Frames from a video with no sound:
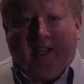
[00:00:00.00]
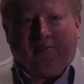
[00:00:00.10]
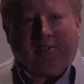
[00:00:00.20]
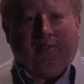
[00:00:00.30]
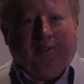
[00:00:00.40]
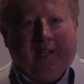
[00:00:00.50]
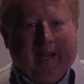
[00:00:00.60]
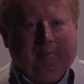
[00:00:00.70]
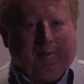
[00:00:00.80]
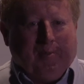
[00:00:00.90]
to have several
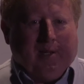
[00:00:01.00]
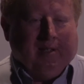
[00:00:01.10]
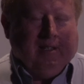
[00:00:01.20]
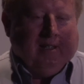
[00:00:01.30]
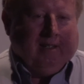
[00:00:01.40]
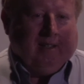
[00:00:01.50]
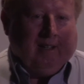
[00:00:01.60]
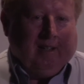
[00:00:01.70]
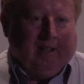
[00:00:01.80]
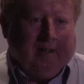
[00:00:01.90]
names, but
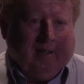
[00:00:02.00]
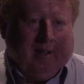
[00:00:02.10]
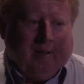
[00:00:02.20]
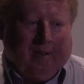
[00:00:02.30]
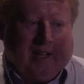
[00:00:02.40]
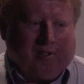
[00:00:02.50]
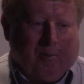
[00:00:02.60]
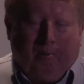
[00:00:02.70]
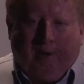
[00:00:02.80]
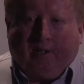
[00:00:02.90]
that's our
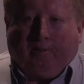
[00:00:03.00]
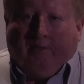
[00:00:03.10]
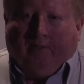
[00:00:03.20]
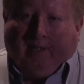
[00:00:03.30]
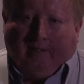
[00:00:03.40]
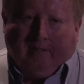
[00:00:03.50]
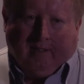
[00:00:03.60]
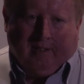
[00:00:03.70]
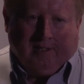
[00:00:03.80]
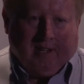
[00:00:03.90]
print equivalent.
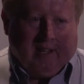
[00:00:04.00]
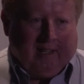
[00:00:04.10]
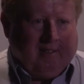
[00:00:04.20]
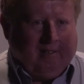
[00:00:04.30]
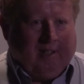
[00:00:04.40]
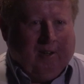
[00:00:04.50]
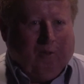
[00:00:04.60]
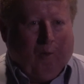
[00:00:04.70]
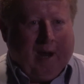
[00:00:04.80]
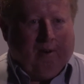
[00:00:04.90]
It is a
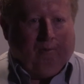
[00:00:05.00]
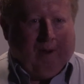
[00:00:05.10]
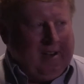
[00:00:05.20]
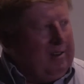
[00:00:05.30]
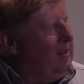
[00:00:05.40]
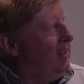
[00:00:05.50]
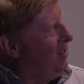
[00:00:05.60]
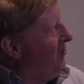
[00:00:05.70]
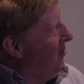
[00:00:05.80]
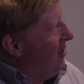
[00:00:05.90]
way to render this
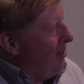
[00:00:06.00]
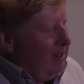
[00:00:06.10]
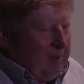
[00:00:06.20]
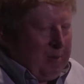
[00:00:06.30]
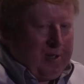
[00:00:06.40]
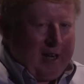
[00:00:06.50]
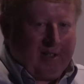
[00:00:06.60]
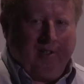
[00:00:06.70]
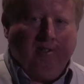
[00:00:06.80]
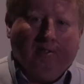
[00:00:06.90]
for a
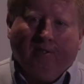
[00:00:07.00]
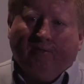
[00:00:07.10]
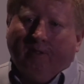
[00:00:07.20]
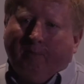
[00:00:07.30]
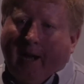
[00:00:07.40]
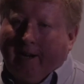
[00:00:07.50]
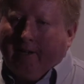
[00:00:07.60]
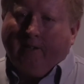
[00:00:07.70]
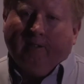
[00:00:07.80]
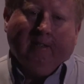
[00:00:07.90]
projector or for a
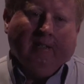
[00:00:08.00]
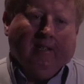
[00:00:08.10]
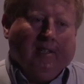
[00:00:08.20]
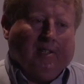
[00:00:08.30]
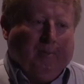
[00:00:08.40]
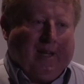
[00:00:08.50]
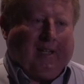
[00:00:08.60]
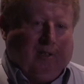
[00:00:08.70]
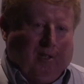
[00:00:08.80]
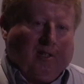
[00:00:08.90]
monitor to make
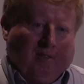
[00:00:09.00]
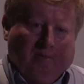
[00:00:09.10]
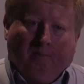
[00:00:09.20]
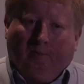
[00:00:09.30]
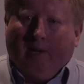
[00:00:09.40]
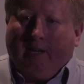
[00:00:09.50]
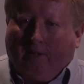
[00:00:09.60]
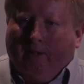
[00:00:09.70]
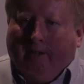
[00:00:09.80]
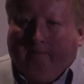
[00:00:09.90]
it look pretty
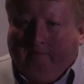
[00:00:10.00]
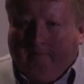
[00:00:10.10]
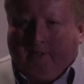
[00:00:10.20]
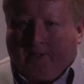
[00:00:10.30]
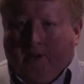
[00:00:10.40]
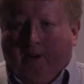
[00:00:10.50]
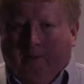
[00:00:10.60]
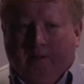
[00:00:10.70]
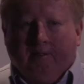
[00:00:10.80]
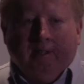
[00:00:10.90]
good to start
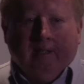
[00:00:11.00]
with.